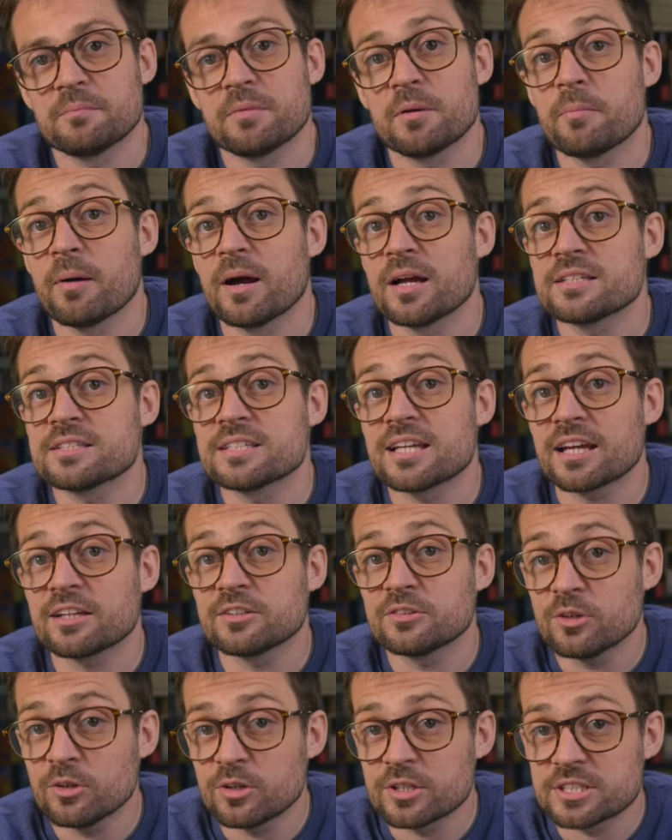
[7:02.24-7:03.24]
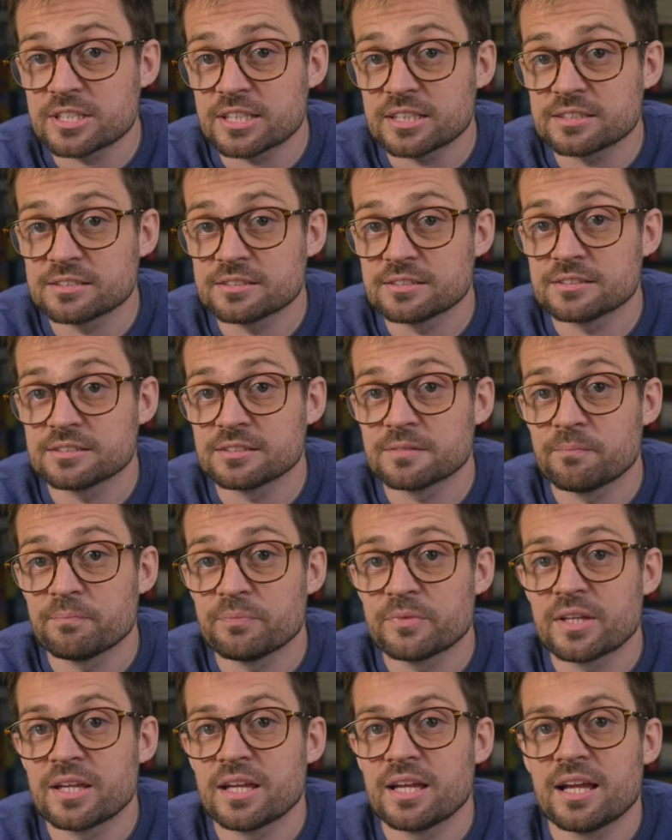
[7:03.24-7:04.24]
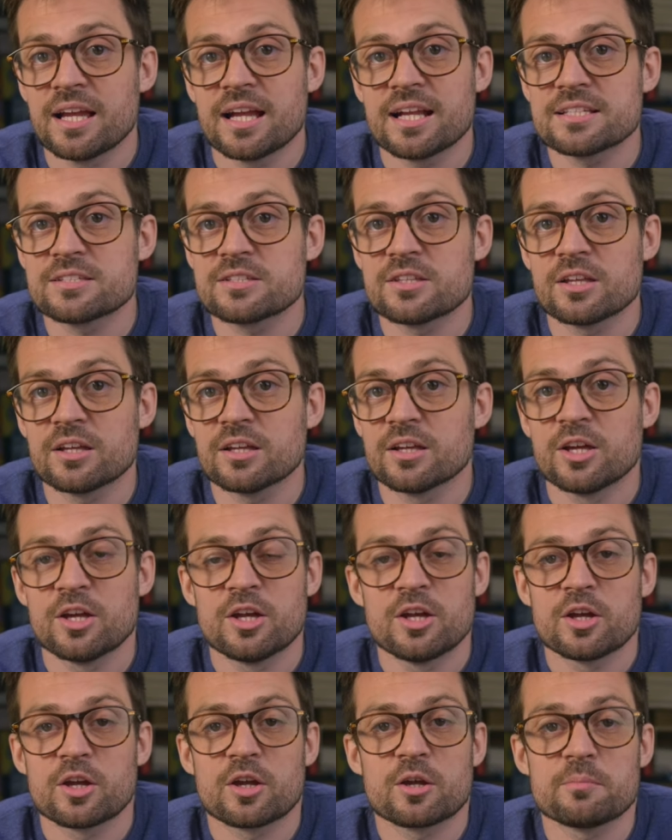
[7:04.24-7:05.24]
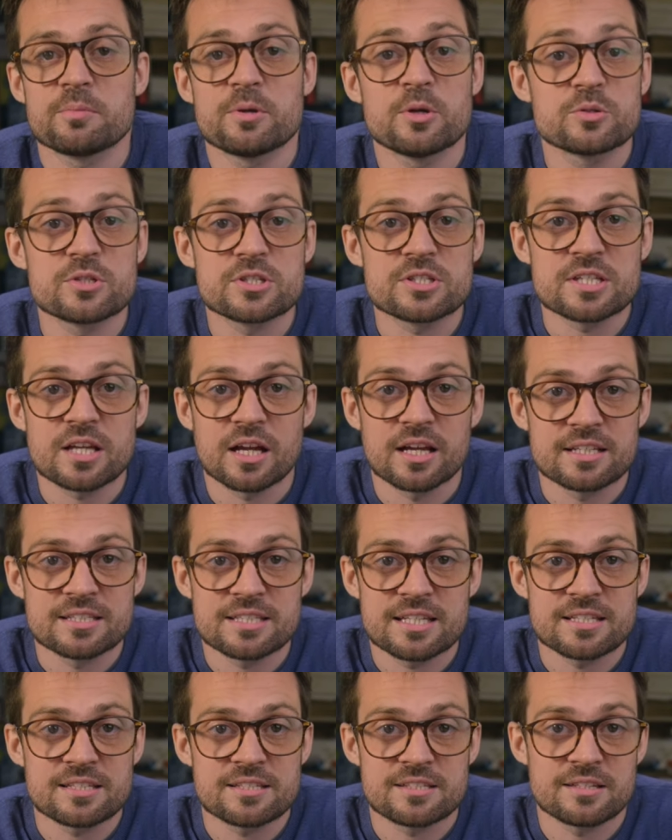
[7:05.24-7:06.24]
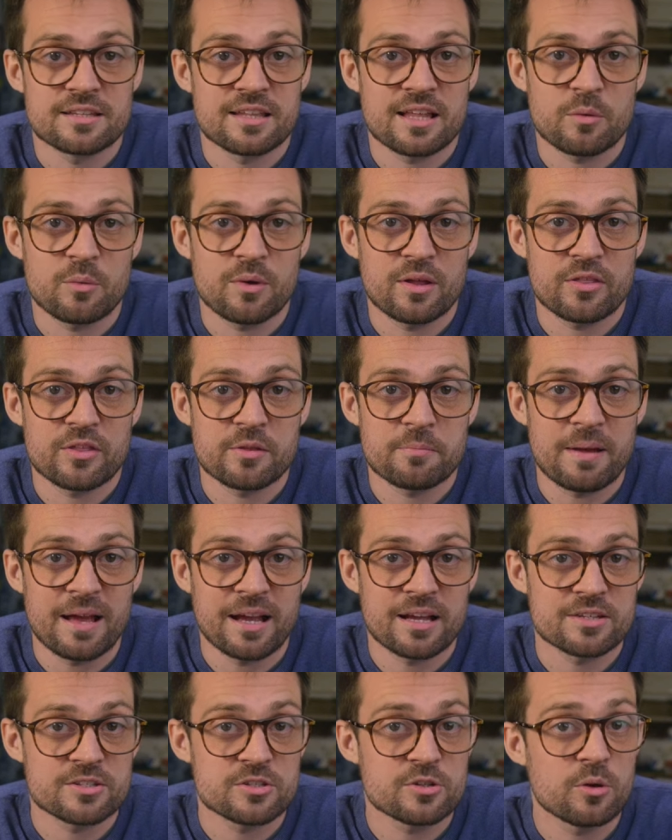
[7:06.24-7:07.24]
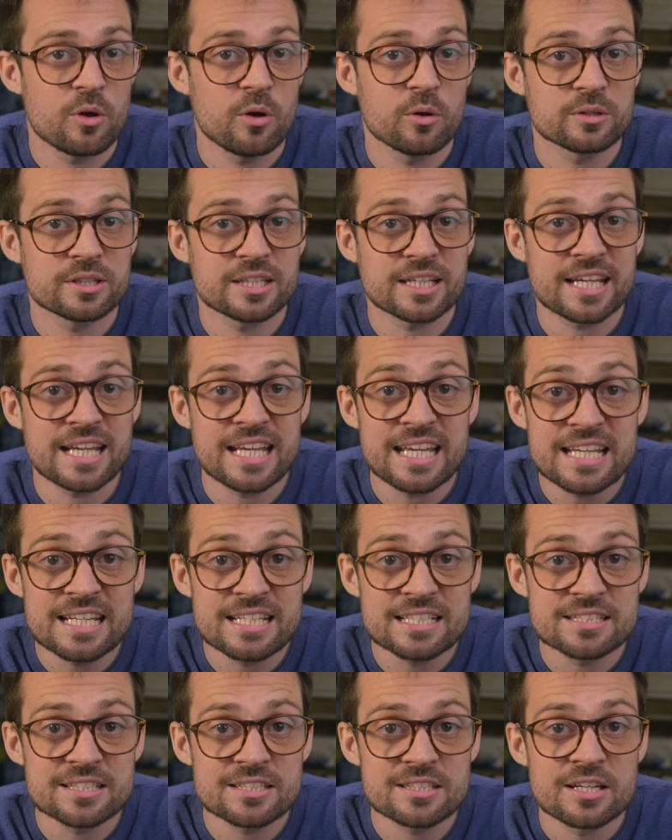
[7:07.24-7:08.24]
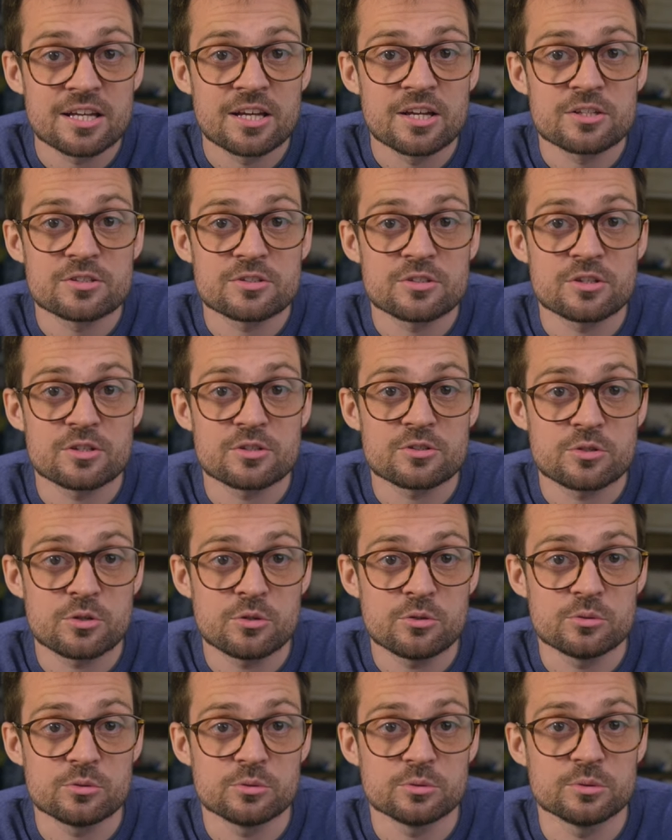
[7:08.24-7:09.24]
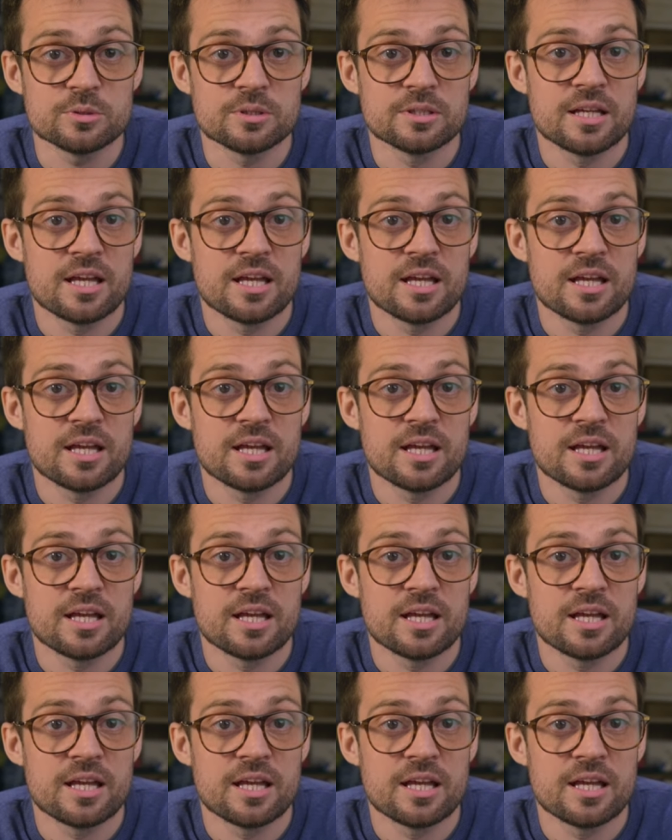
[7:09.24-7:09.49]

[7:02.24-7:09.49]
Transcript: but by technologists. It's the computer scientists and their wealthy backers who hold the keys to the tool.